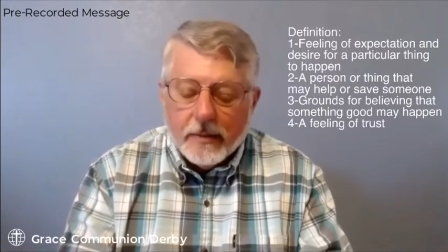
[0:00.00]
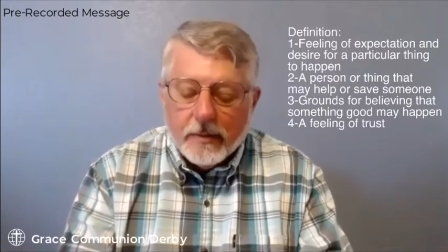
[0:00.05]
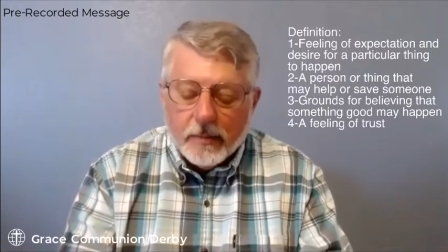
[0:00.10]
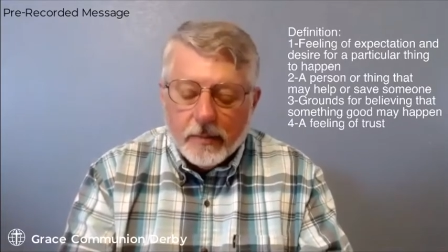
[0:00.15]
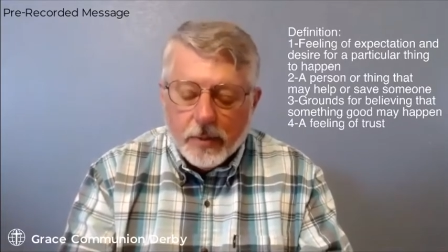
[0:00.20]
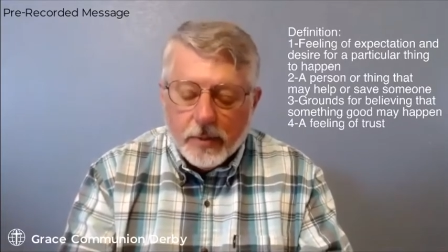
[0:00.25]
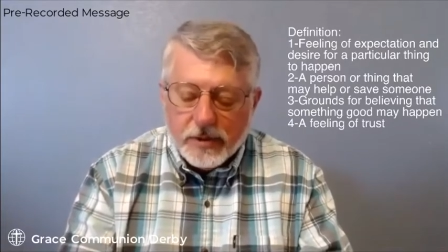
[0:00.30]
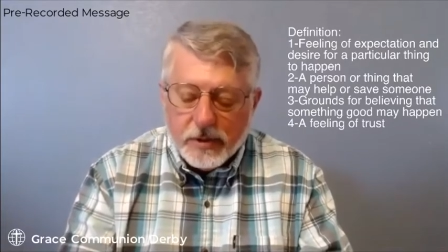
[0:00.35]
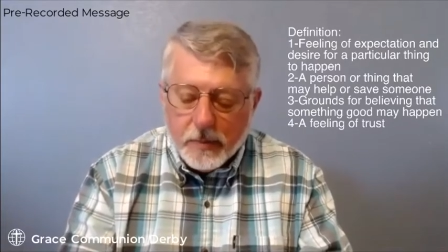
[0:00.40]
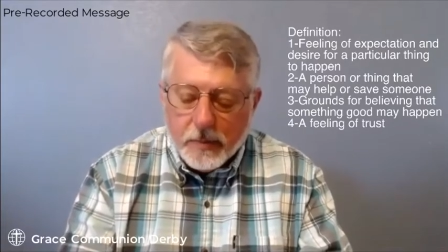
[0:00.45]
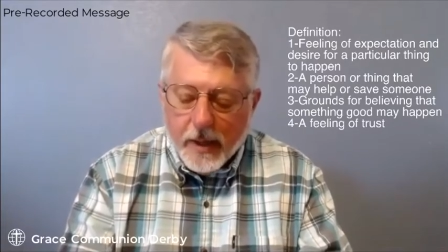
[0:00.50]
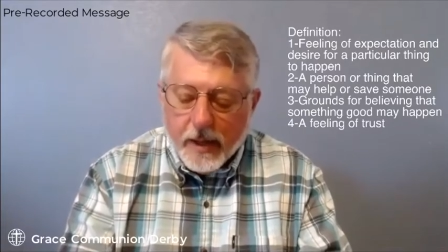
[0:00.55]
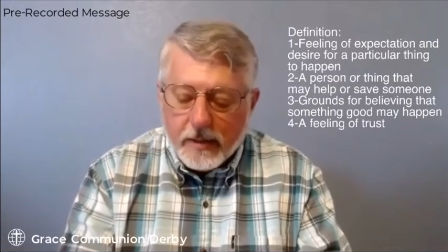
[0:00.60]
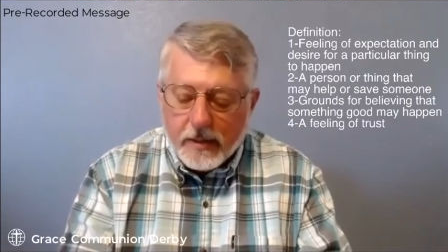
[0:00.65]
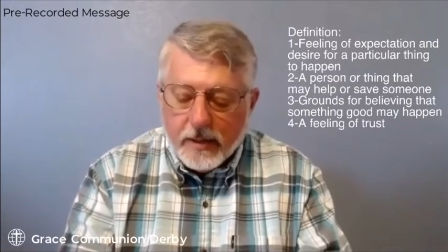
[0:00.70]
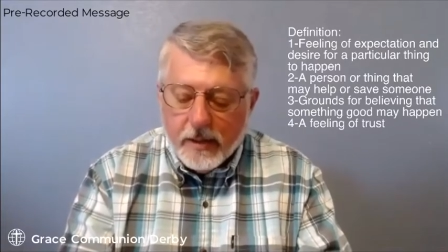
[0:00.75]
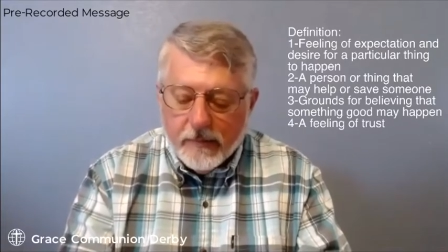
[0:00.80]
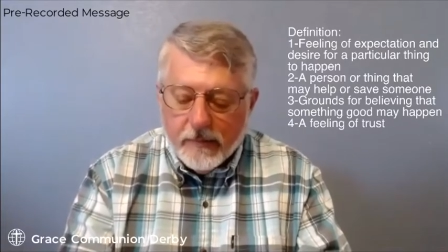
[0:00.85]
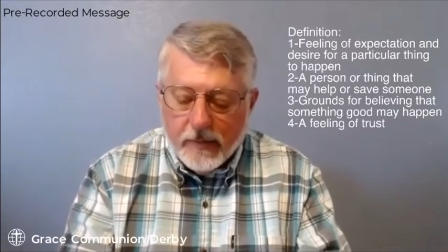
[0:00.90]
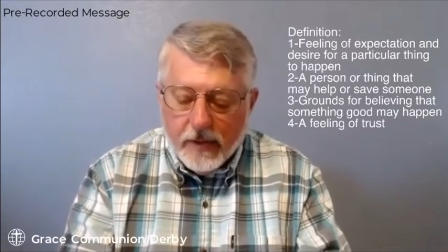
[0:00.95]

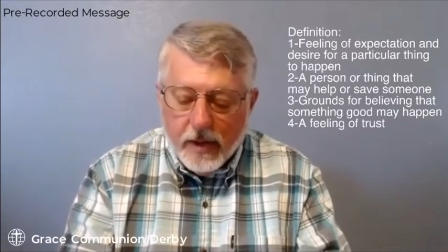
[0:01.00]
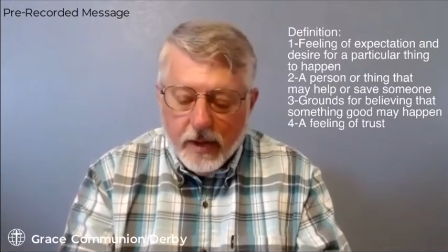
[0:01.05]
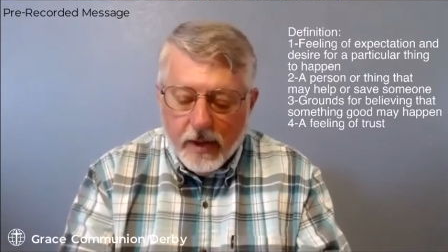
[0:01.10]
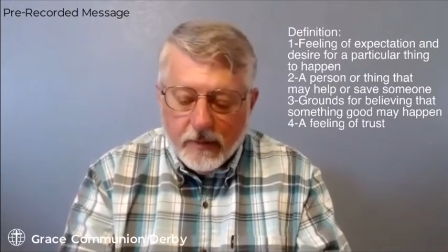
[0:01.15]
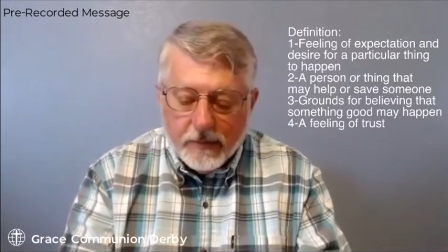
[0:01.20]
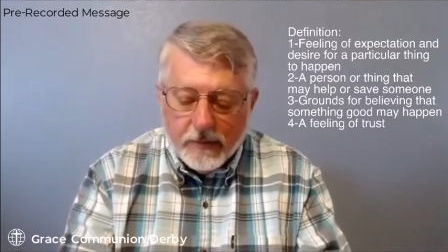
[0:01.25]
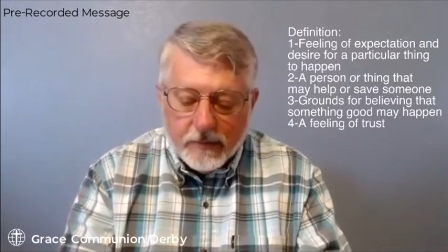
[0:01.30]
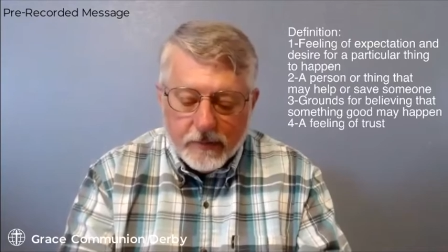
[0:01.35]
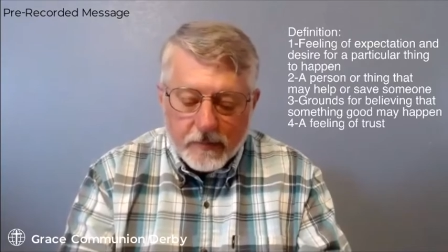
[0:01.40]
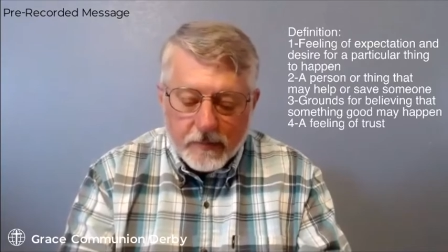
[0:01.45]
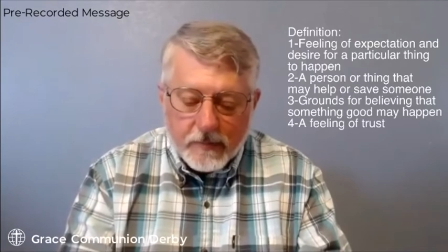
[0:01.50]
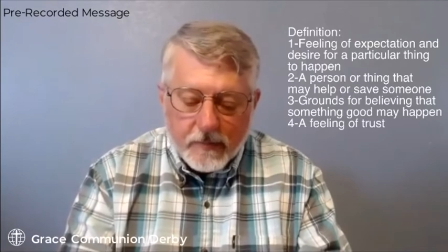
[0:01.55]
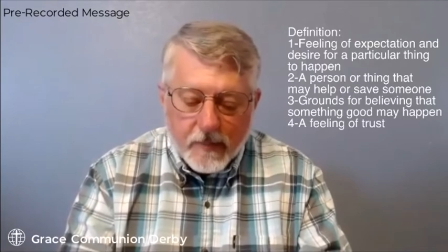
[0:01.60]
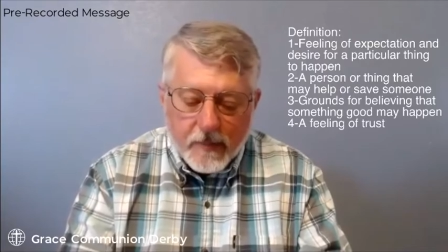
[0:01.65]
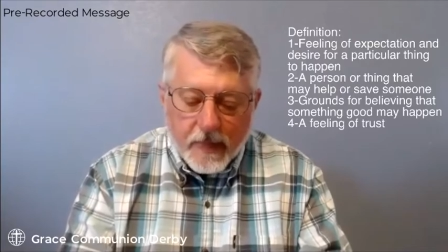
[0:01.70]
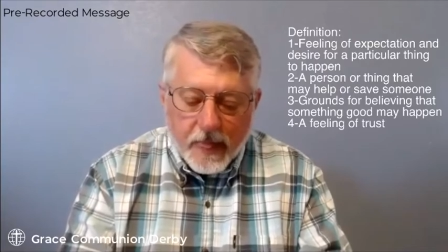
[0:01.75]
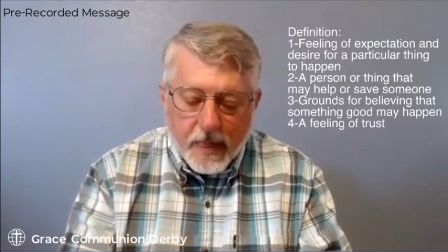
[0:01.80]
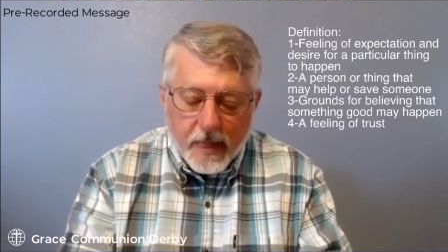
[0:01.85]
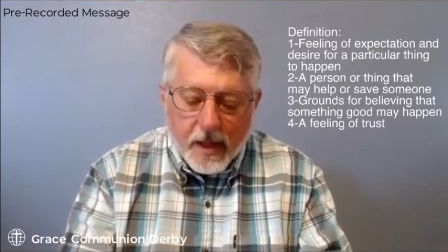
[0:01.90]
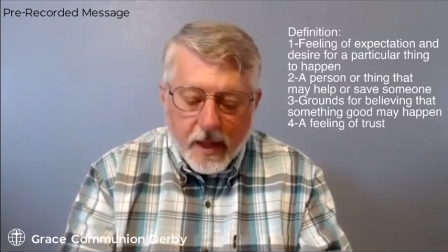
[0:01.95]
perspective of
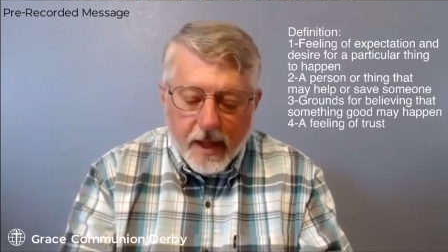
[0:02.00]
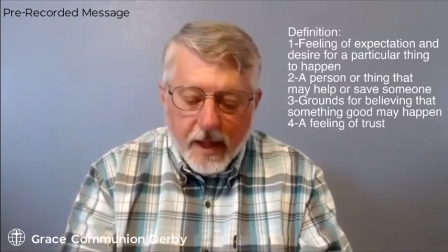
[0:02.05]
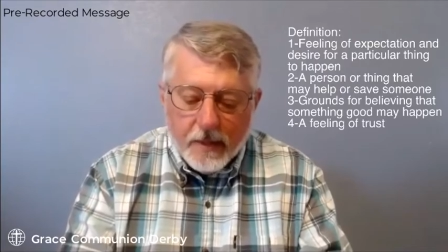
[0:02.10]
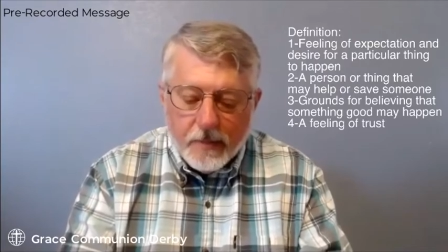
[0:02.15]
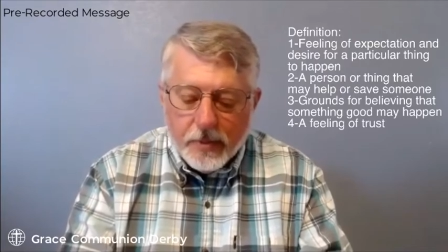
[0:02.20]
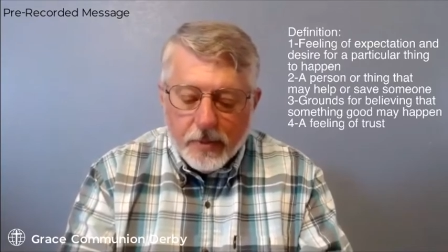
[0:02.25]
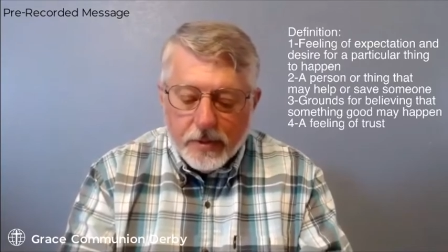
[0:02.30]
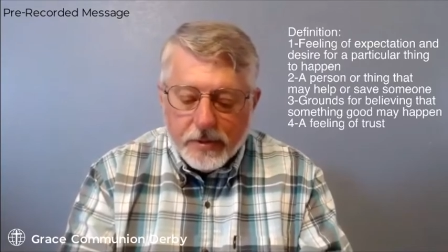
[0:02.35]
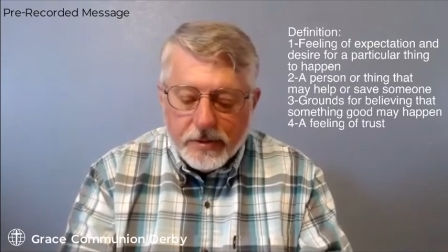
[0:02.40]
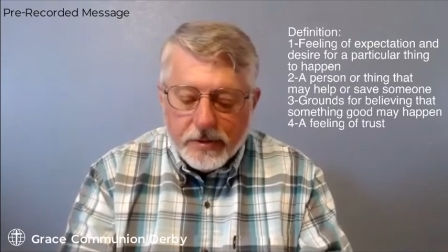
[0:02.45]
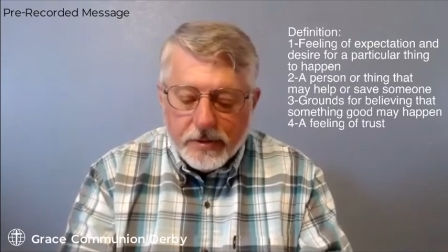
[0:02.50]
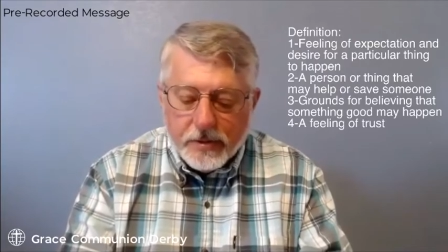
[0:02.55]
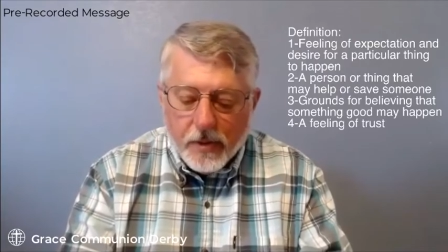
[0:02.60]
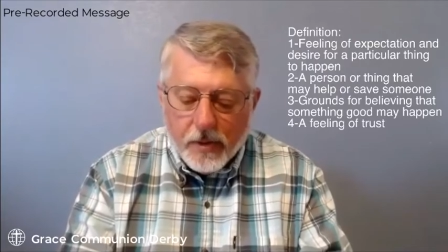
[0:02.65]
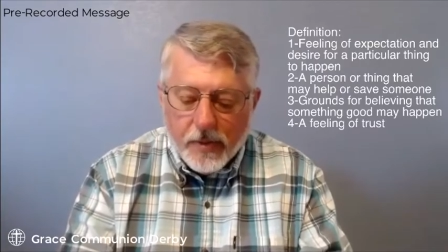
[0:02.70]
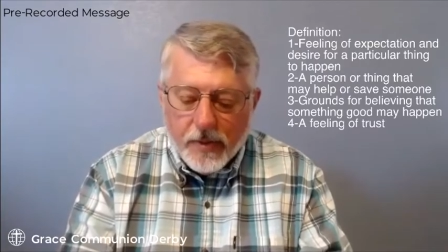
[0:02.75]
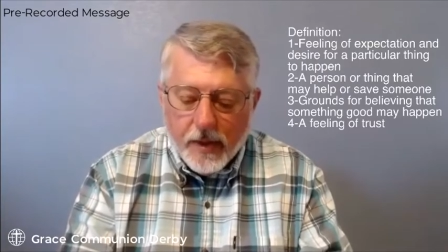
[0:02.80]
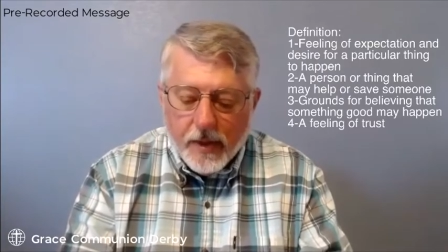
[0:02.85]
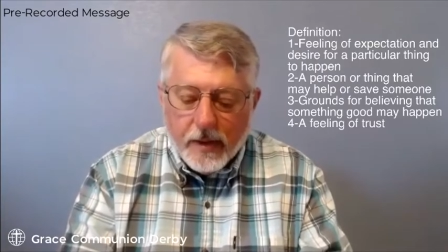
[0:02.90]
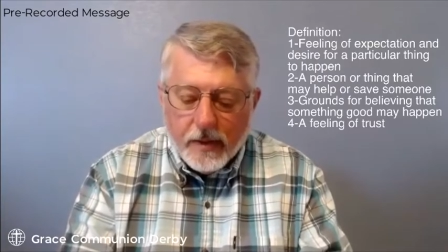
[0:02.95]
a person or
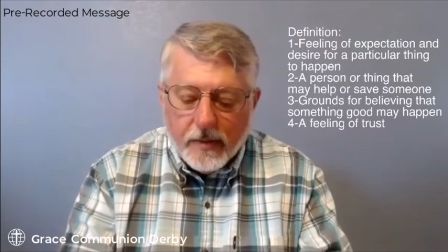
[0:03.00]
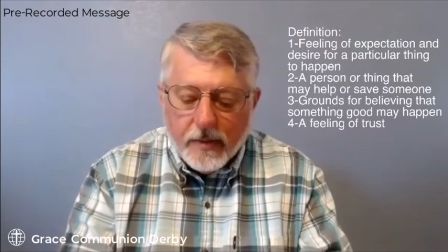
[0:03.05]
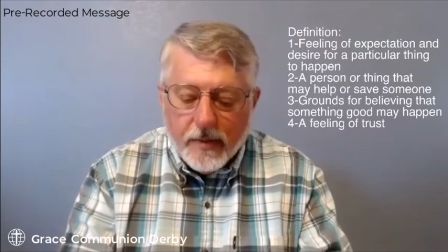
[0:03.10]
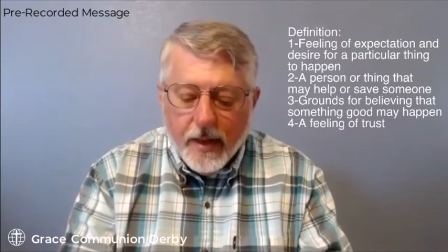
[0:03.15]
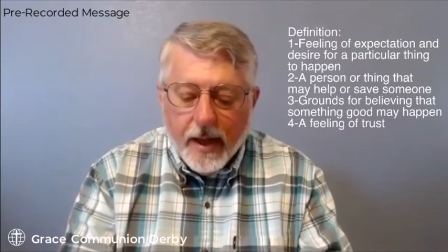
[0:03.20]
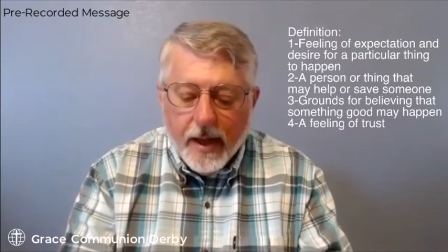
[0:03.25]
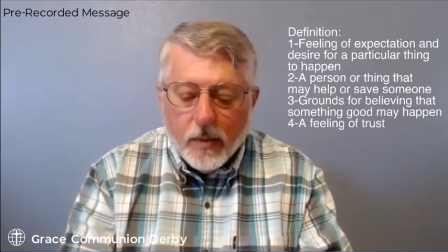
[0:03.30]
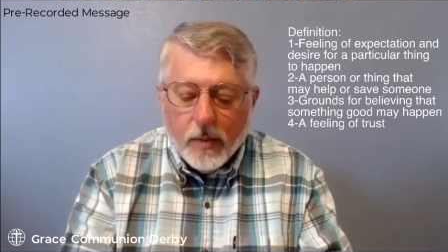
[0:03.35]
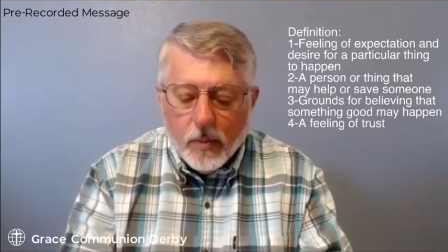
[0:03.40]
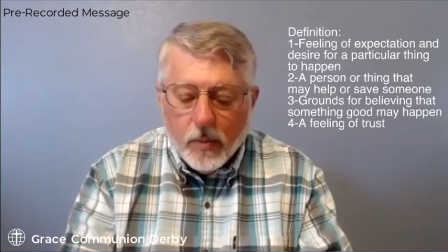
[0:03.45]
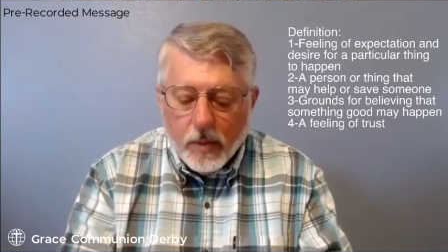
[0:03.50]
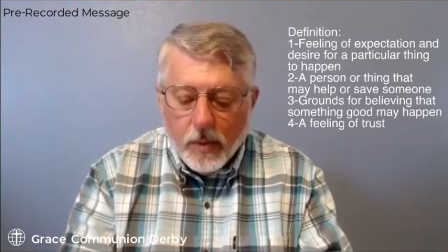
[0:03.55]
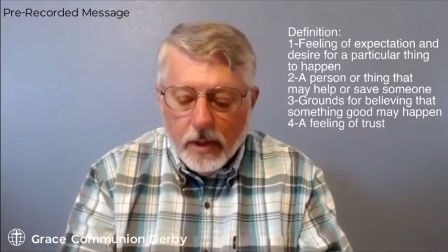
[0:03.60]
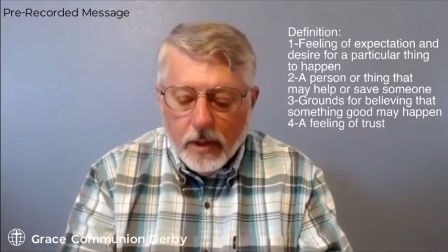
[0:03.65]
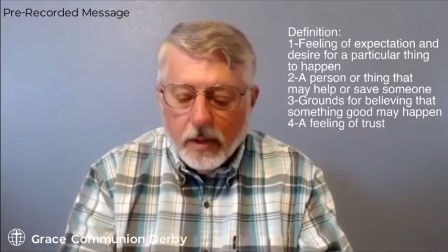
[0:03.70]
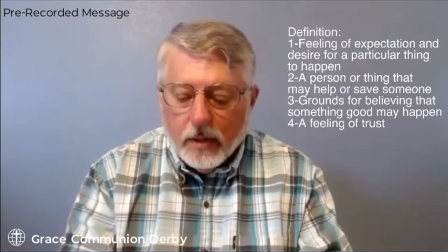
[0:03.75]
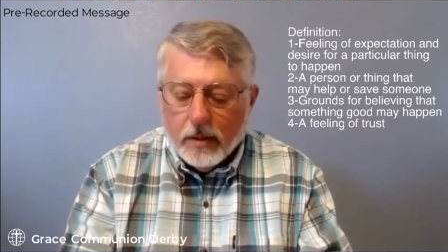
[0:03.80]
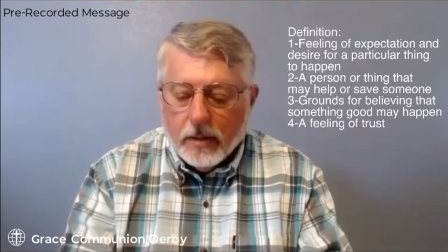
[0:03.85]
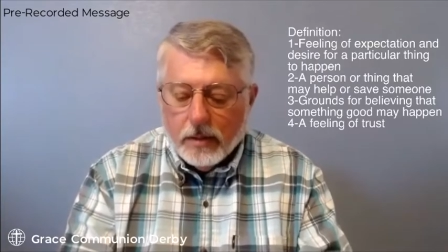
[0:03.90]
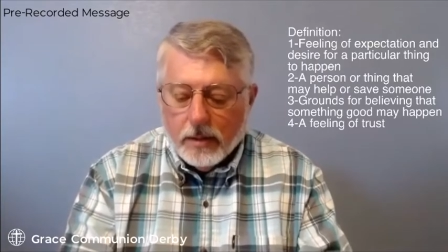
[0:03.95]
thing that
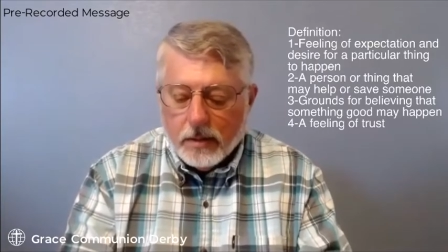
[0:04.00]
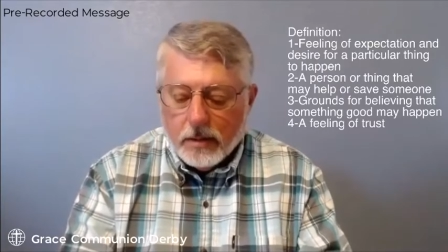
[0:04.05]
will